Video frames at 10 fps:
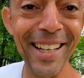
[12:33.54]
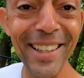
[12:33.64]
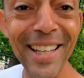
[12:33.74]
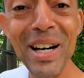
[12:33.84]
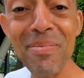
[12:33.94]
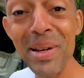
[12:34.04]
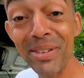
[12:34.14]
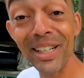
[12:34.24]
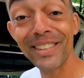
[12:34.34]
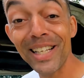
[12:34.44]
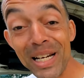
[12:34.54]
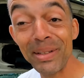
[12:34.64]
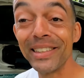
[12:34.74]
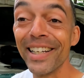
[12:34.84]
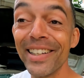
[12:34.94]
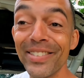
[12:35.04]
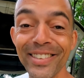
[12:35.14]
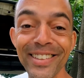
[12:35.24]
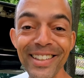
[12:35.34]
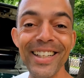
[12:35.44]
Lael Beatrush sending me stuff.
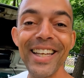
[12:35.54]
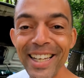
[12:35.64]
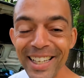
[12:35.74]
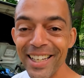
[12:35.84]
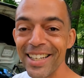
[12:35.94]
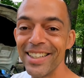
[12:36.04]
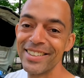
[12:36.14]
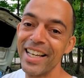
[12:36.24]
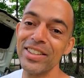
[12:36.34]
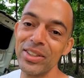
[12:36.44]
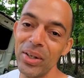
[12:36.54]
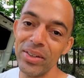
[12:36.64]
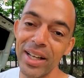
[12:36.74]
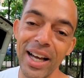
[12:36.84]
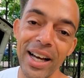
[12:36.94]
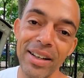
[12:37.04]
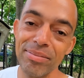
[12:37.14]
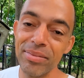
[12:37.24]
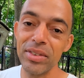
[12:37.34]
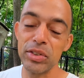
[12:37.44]
Insane. So
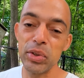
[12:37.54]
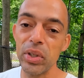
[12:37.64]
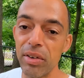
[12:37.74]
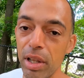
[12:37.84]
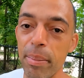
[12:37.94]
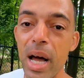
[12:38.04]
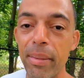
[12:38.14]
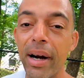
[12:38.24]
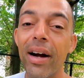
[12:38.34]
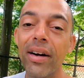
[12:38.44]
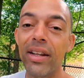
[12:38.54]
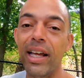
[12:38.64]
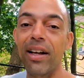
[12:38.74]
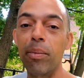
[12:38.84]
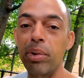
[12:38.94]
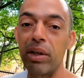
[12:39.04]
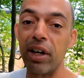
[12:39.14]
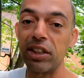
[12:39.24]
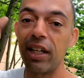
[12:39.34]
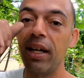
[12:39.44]
truly, from the bottom of my heart, Lael
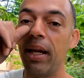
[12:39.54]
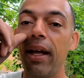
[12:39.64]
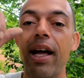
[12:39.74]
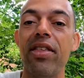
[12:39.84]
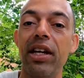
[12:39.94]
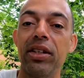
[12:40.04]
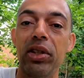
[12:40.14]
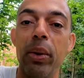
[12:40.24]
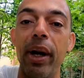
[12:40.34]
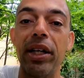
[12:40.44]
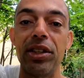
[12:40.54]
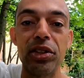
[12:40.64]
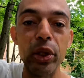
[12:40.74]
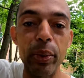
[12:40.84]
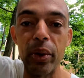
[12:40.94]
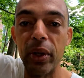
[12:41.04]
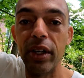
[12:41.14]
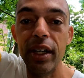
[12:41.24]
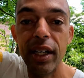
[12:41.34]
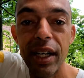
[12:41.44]
Beatrush, I thank you so much. Super
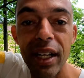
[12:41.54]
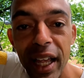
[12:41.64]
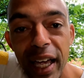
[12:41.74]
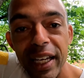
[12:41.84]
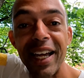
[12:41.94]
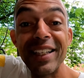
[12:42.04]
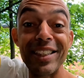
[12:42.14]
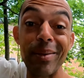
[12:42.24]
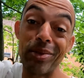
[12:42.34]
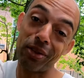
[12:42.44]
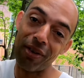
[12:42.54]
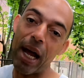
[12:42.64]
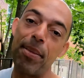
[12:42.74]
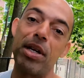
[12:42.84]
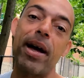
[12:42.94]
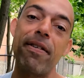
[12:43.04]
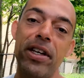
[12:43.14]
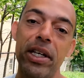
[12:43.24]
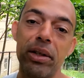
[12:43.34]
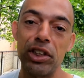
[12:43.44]
cool. Like and subscribe to my
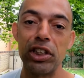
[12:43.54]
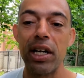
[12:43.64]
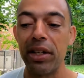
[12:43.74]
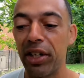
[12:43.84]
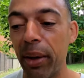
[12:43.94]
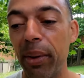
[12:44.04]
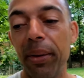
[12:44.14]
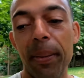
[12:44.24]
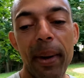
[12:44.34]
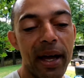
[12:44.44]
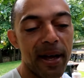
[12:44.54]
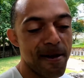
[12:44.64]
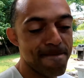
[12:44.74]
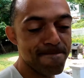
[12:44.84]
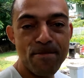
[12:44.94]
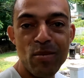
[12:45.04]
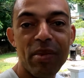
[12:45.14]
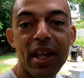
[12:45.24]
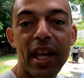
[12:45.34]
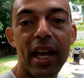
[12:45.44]
videos, Johnny Turbo. And
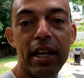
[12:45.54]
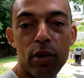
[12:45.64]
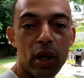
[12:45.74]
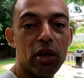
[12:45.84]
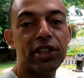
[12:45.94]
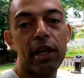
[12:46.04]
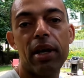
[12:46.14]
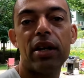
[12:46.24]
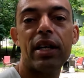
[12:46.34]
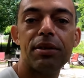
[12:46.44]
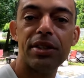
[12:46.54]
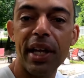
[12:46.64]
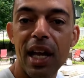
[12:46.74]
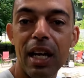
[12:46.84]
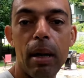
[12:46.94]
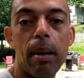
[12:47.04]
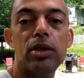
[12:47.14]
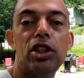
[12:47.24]
if you want to go check me out on Instagram, I'm